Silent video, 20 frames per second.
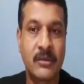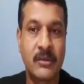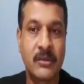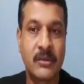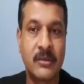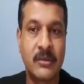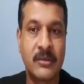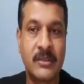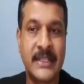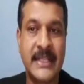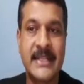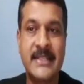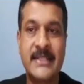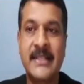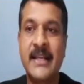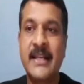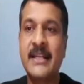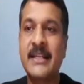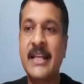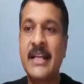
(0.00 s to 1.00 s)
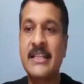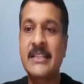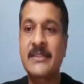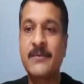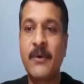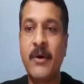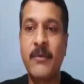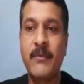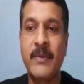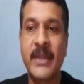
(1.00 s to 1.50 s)
Then z
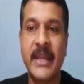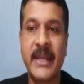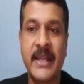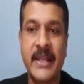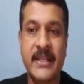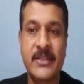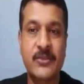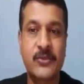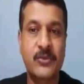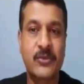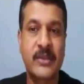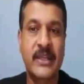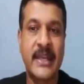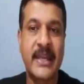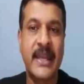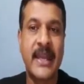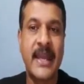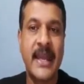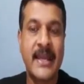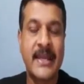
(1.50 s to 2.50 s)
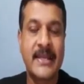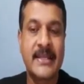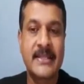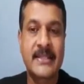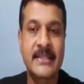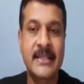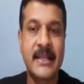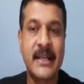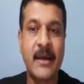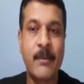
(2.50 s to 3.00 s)
transform of a raised to k is
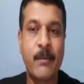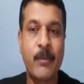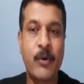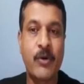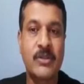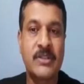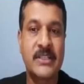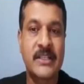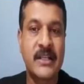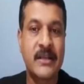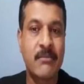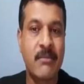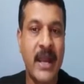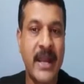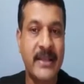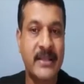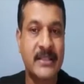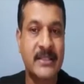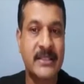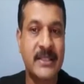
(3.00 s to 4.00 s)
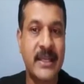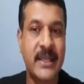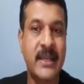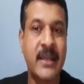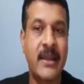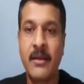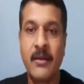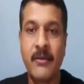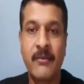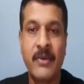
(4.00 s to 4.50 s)
z upon z minus a,
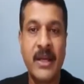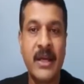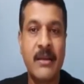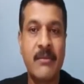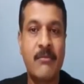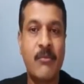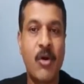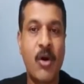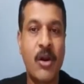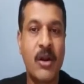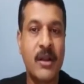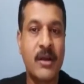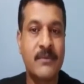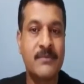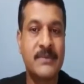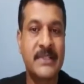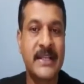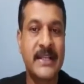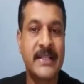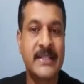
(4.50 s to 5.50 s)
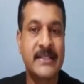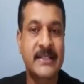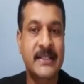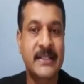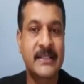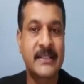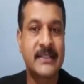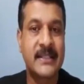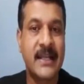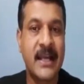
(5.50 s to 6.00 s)
where mod of z is
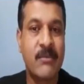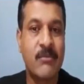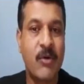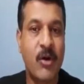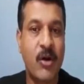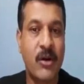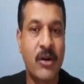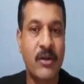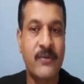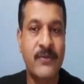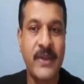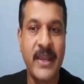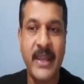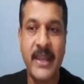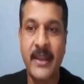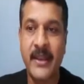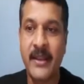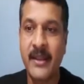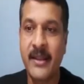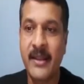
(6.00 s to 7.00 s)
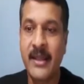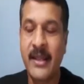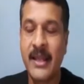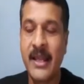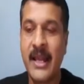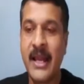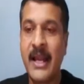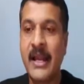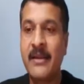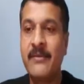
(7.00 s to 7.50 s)
greater than mod of a.
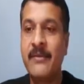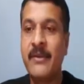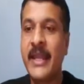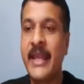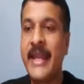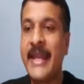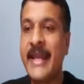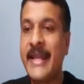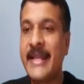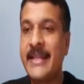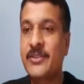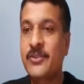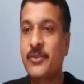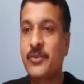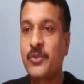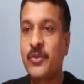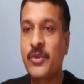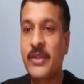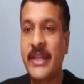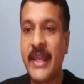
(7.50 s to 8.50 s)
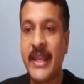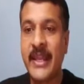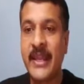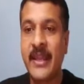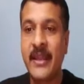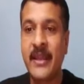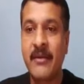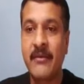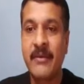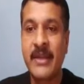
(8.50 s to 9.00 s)
And a raised to k,
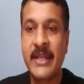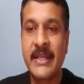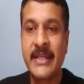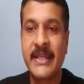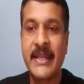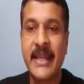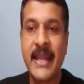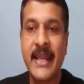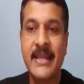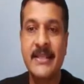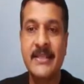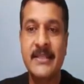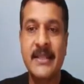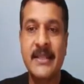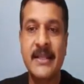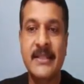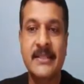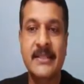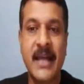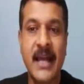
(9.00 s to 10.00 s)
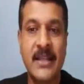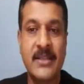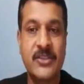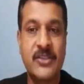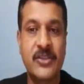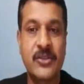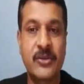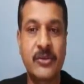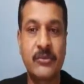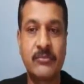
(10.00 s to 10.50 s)
when k is less than
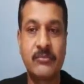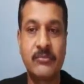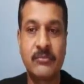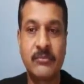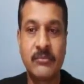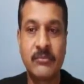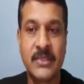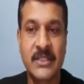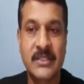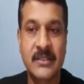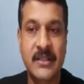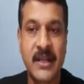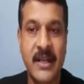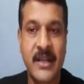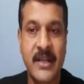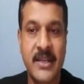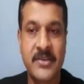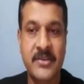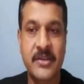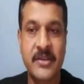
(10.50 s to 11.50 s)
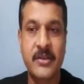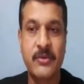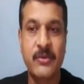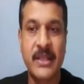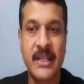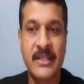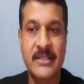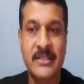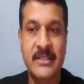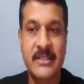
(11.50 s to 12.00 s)
0, means condition, you
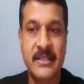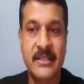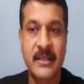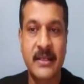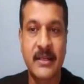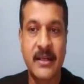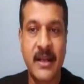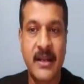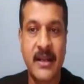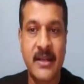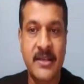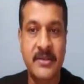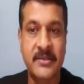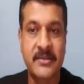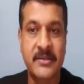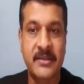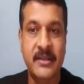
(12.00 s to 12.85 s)
can see here condition,